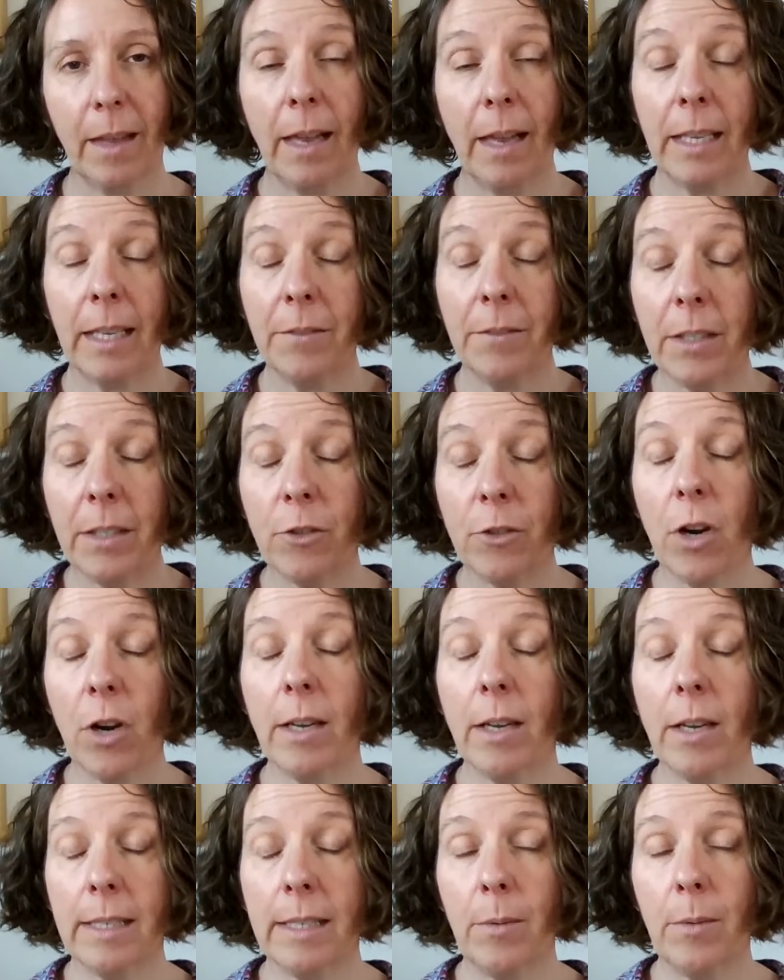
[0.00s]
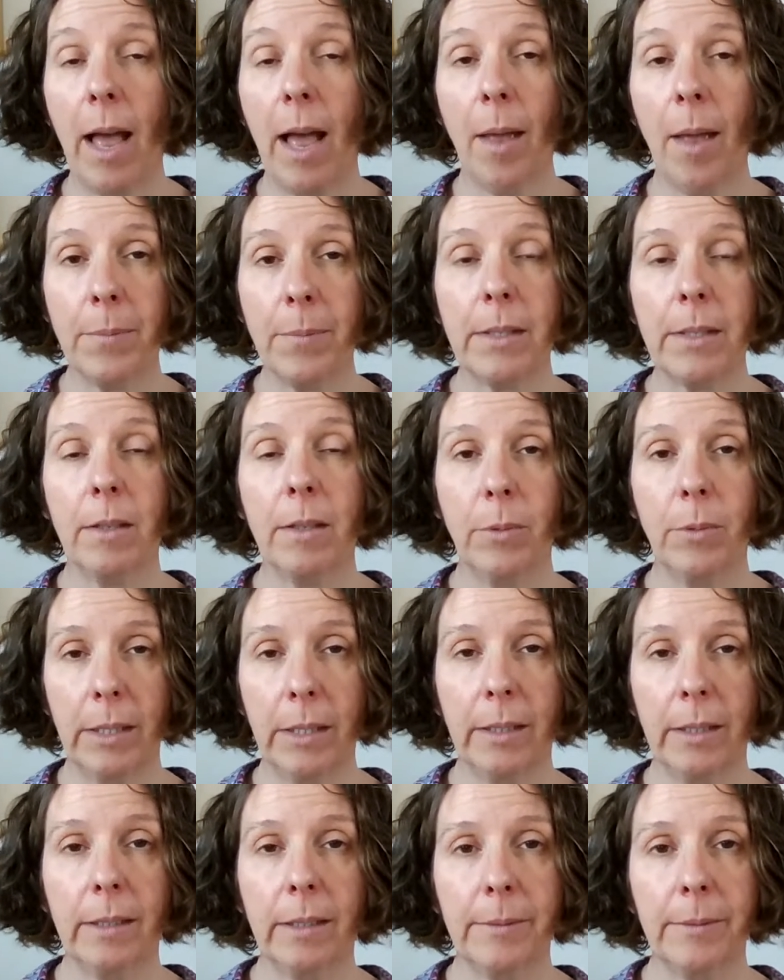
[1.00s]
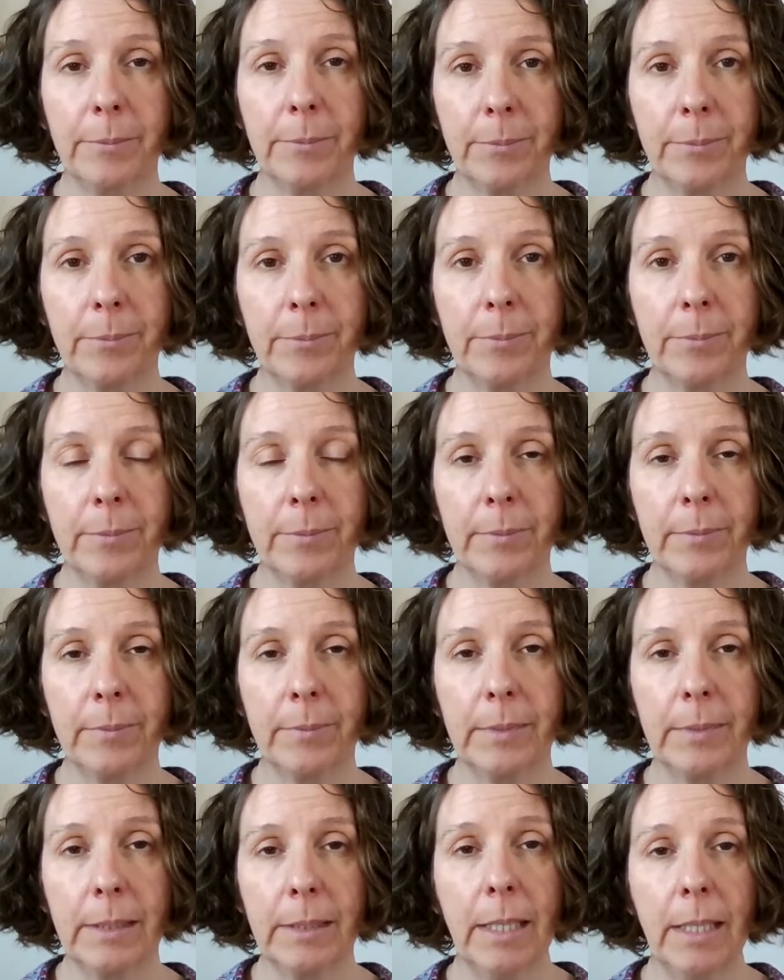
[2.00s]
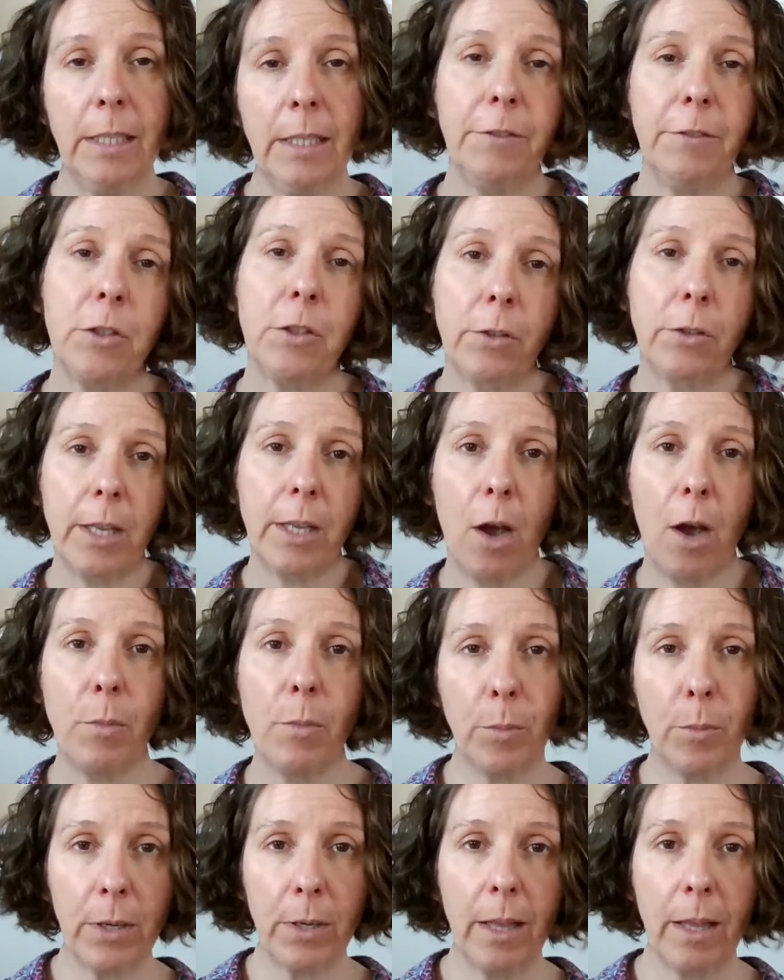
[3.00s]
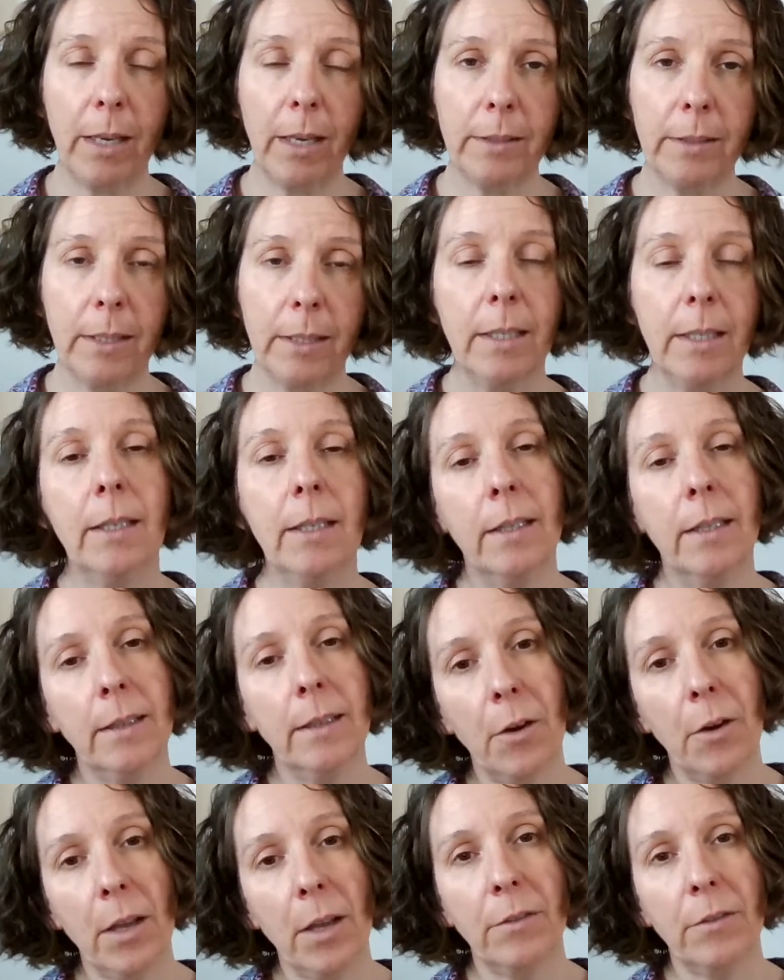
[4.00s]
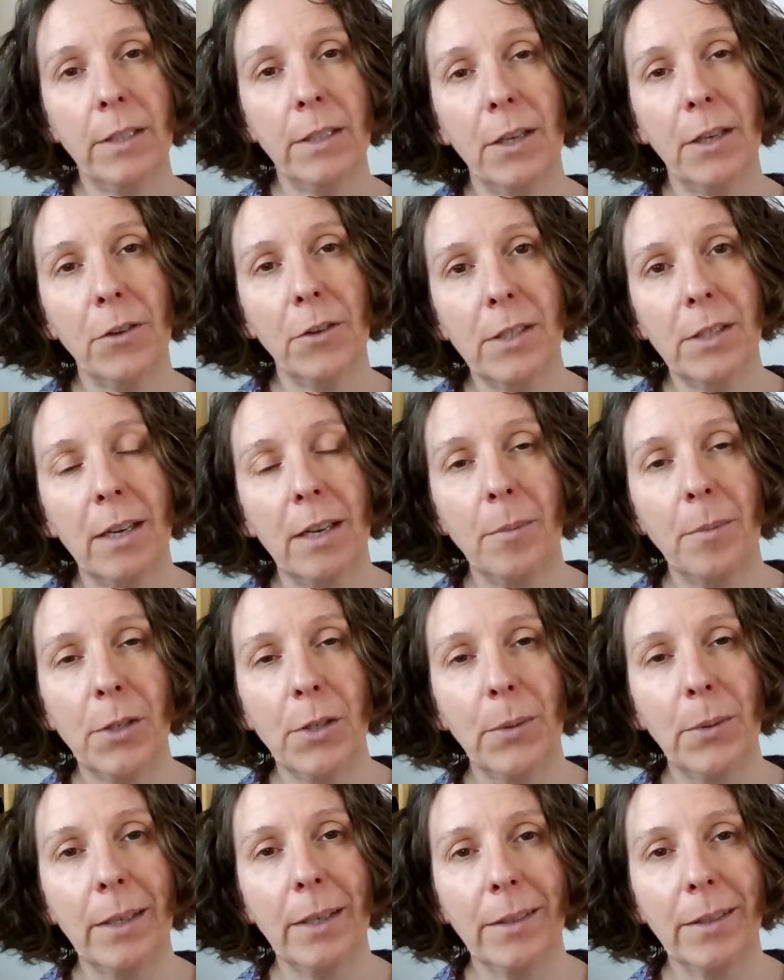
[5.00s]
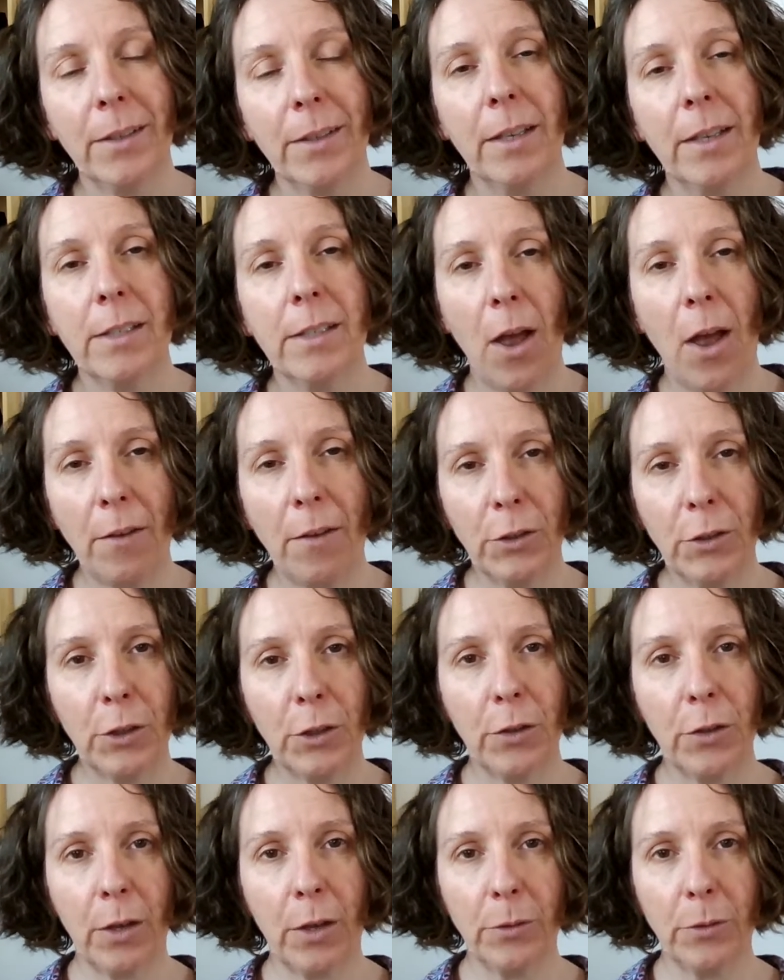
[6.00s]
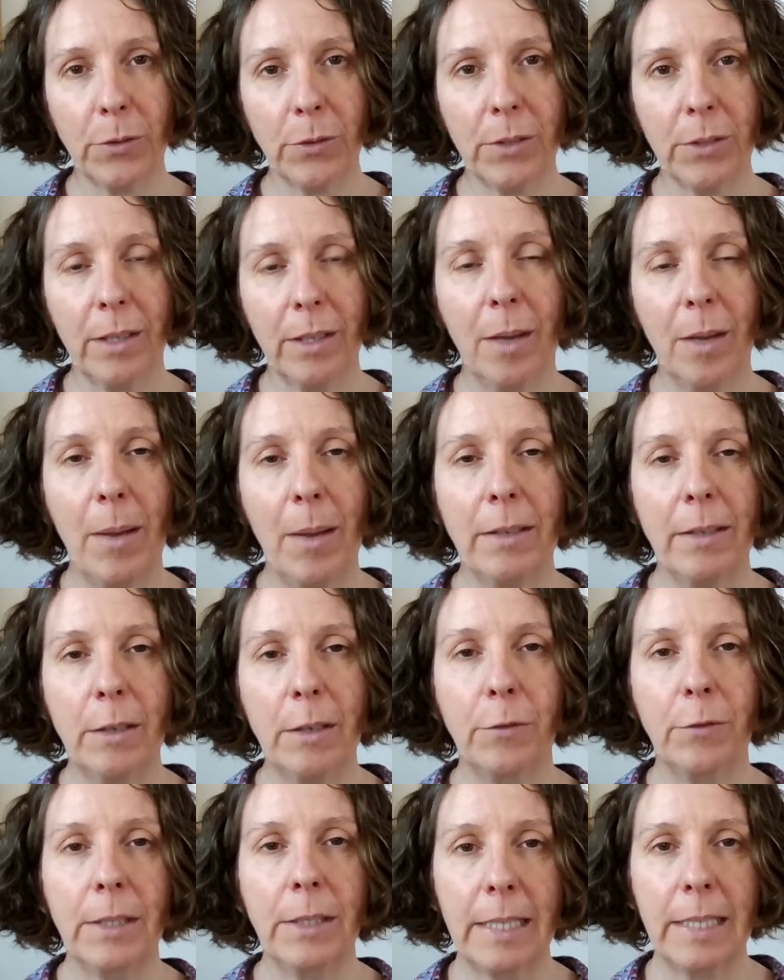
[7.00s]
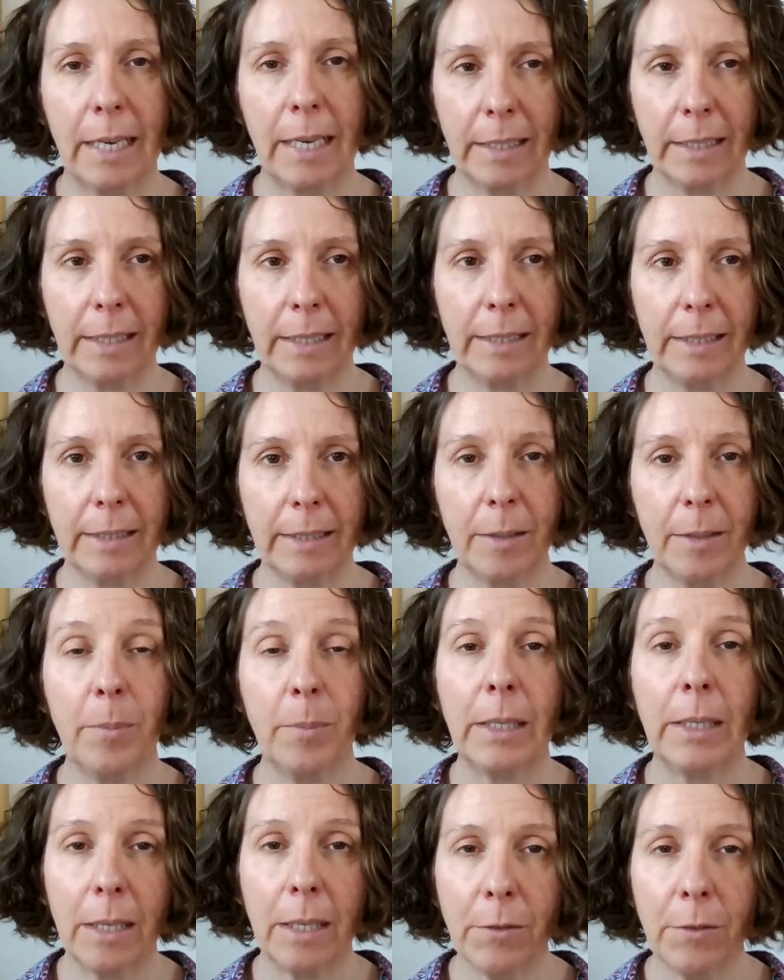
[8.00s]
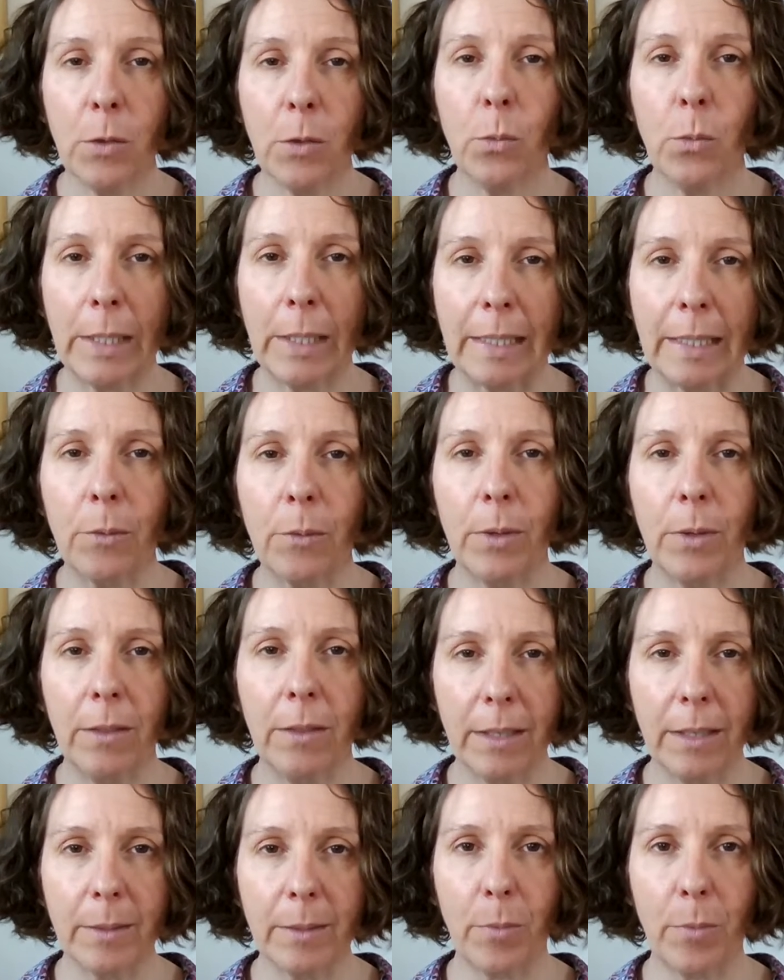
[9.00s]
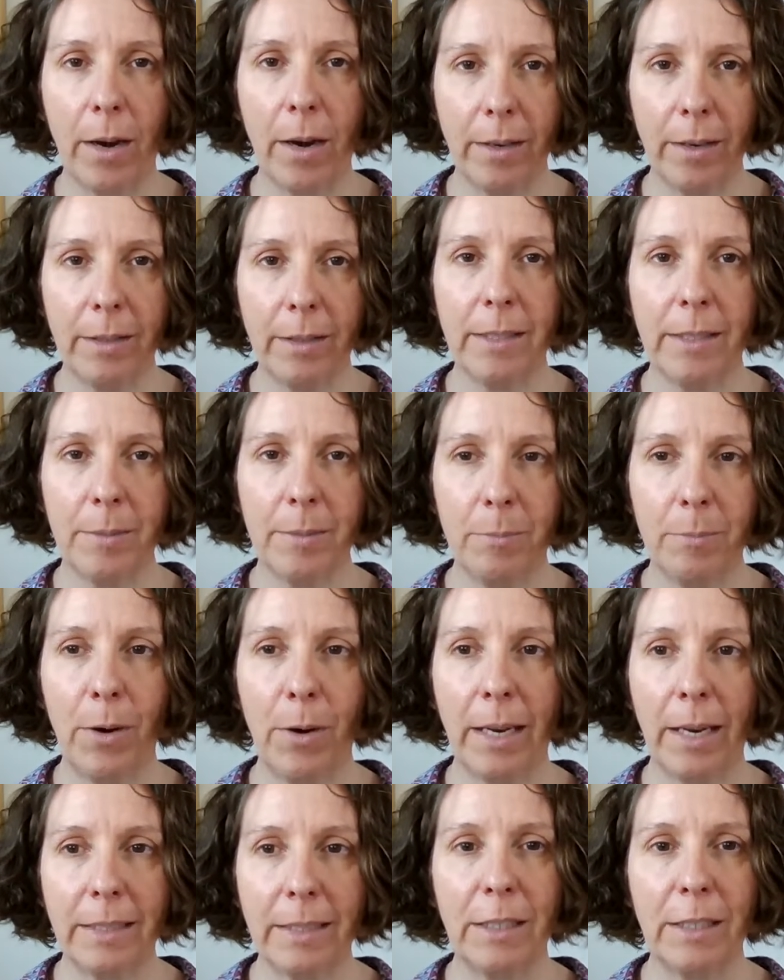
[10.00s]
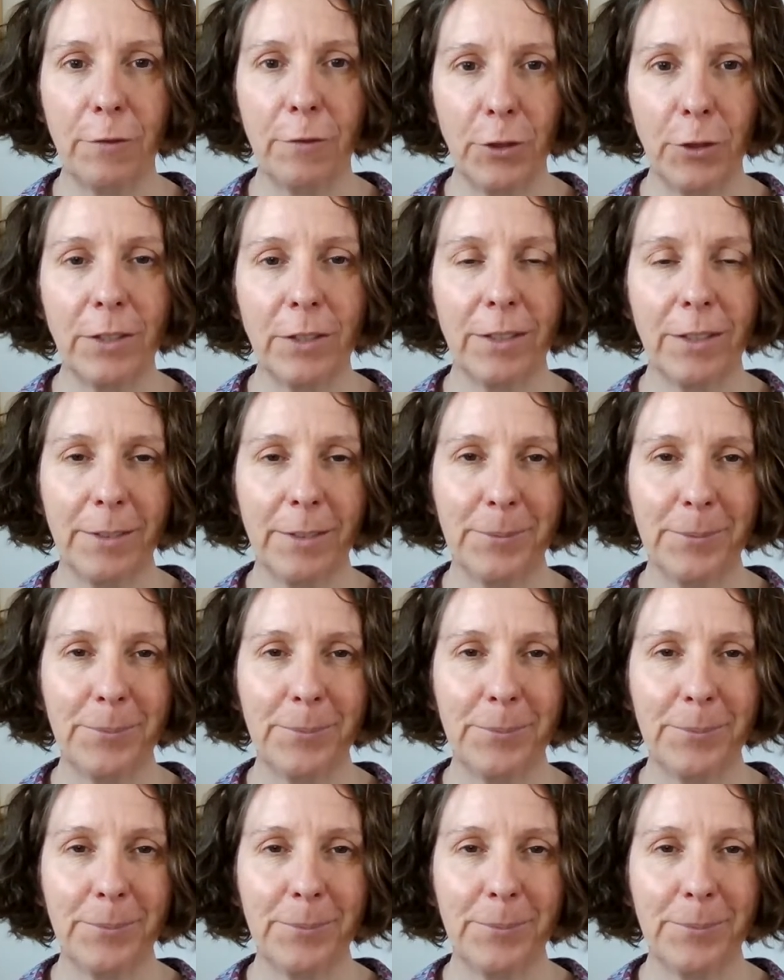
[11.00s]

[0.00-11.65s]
And give it a try and see what happens in a week. And if you don't get on with breathing, there are other videos that I'm doing, so have a look at those about different techniques. But give it a week with this practice first.